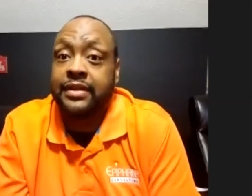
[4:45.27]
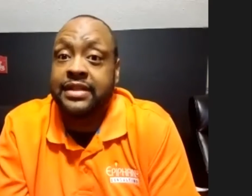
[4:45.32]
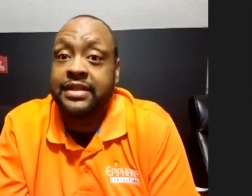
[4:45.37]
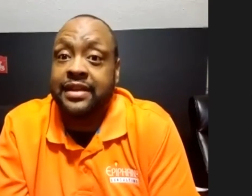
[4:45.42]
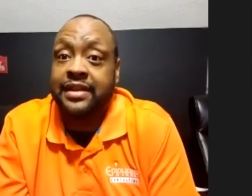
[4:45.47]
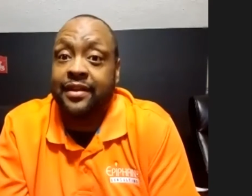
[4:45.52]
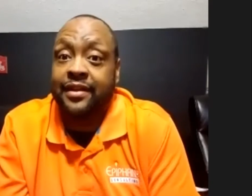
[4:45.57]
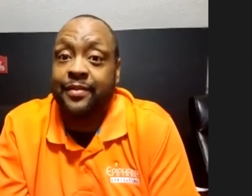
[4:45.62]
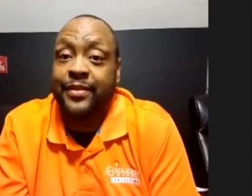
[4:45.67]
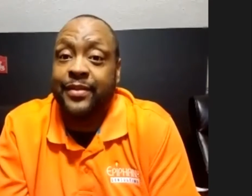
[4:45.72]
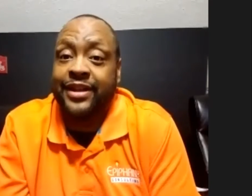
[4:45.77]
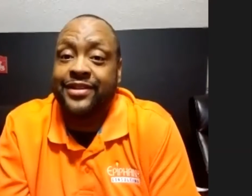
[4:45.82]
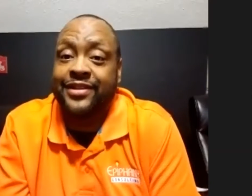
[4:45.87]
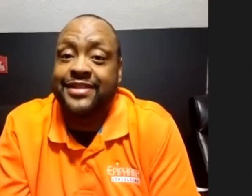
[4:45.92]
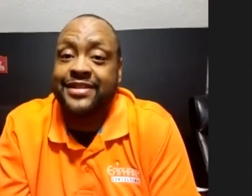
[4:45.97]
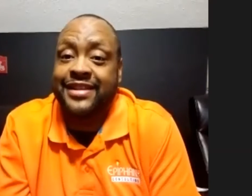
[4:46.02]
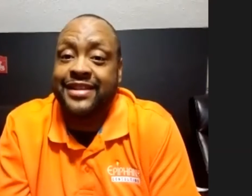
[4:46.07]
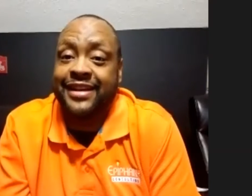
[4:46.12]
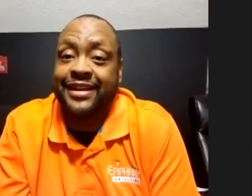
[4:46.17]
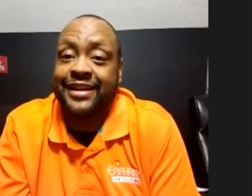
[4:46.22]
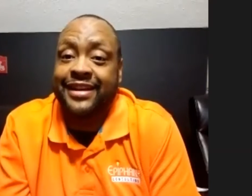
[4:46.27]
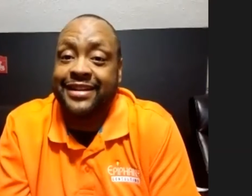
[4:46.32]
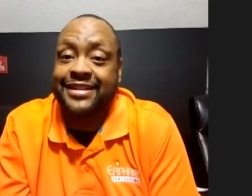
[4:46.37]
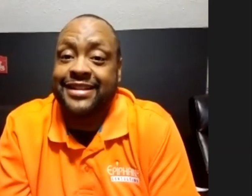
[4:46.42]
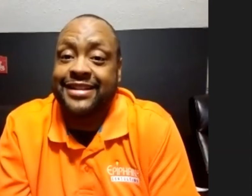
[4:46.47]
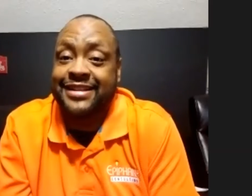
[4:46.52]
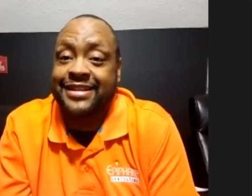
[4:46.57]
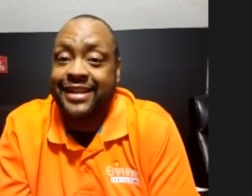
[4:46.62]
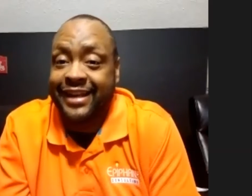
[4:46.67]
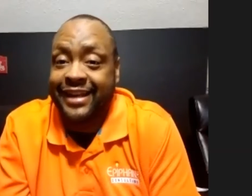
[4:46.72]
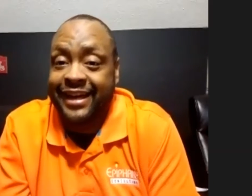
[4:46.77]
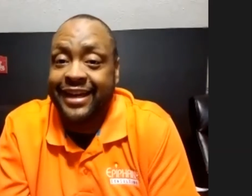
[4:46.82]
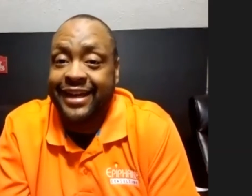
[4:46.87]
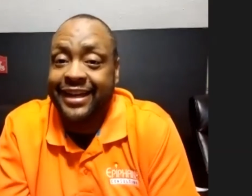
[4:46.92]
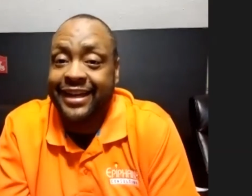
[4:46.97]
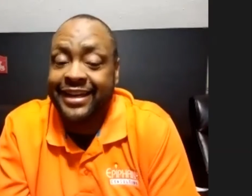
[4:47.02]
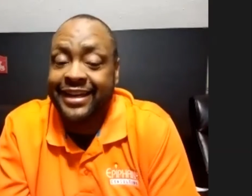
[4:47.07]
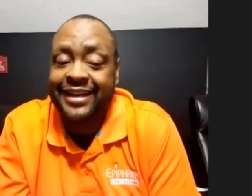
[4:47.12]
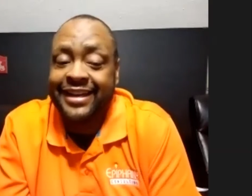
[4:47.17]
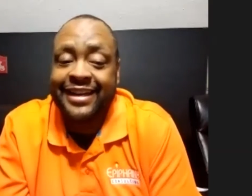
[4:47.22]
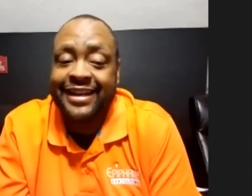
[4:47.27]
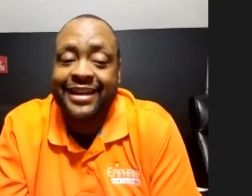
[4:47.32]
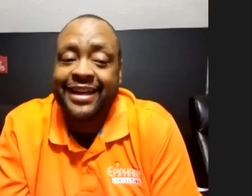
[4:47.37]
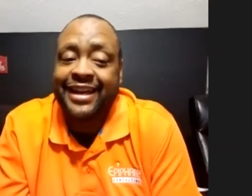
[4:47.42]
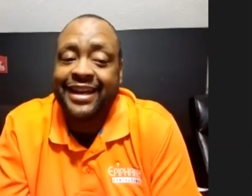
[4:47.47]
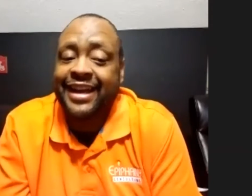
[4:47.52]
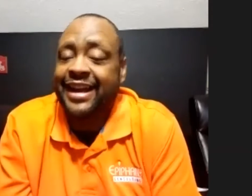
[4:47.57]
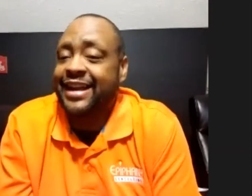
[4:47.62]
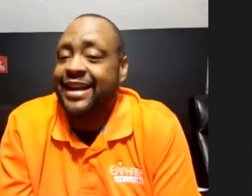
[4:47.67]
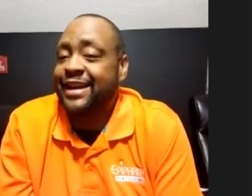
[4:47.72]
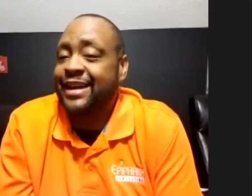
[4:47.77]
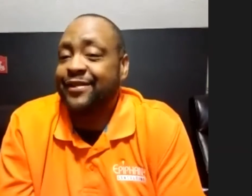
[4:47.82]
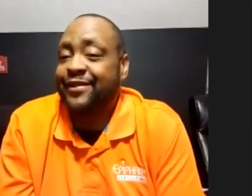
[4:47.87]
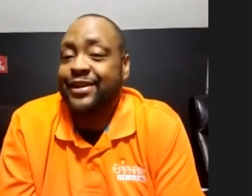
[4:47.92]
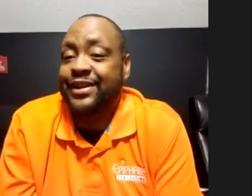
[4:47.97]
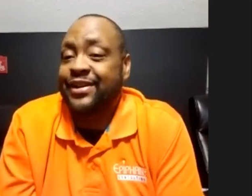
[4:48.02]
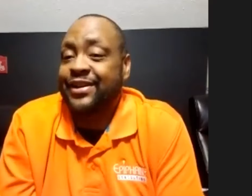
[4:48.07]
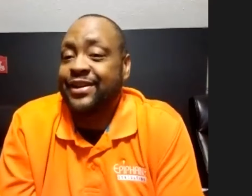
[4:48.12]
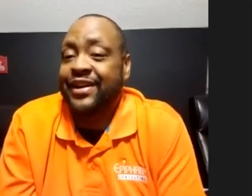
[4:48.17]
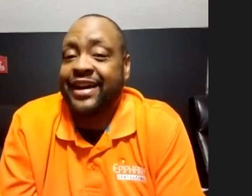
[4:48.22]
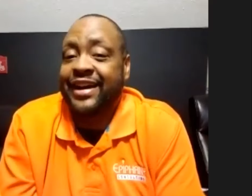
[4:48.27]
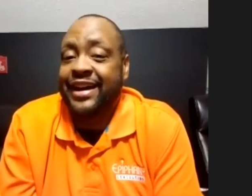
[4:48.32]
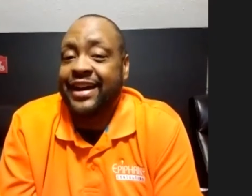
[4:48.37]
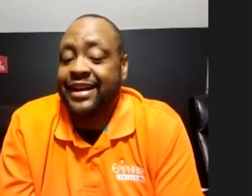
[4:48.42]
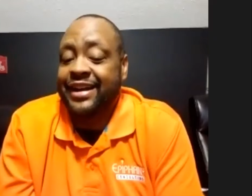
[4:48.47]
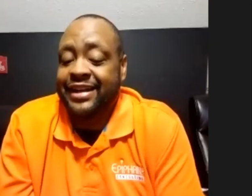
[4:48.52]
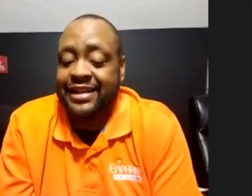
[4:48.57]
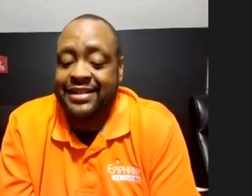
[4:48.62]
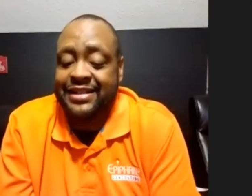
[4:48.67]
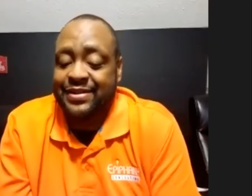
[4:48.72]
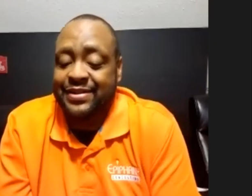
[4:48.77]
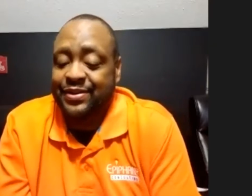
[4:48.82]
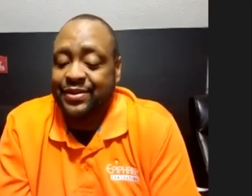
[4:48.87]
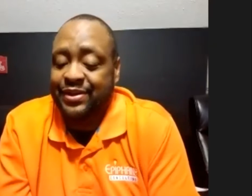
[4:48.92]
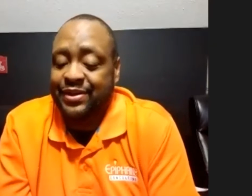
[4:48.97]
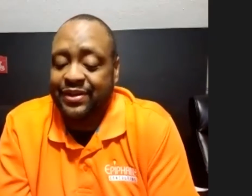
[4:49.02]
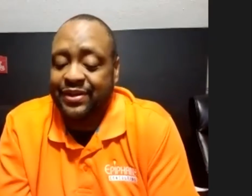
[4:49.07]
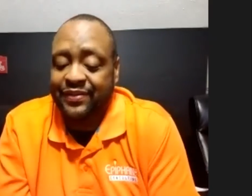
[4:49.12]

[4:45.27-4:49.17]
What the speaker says: That's all the meter said. It just said high. And I never knew I had any sort of,